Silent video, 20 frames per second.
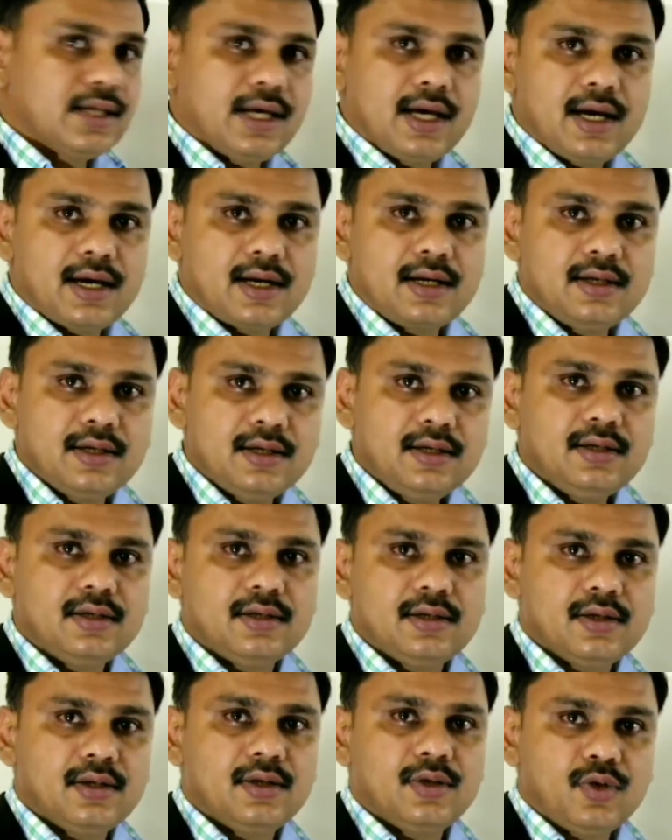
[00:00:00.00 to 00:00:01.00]
they are in
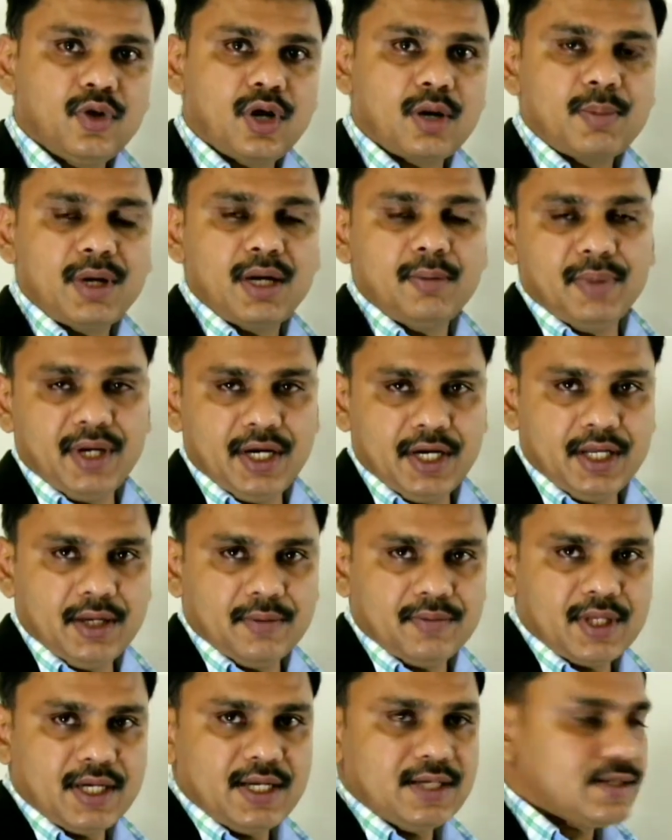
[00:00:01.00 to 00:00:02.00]
normal
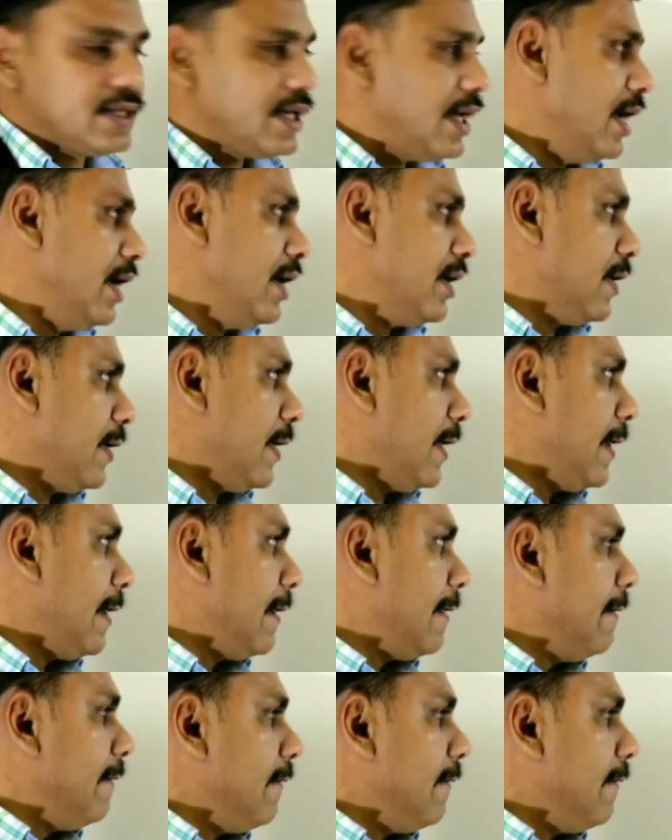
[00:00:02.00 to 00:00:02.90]
medium, that is air.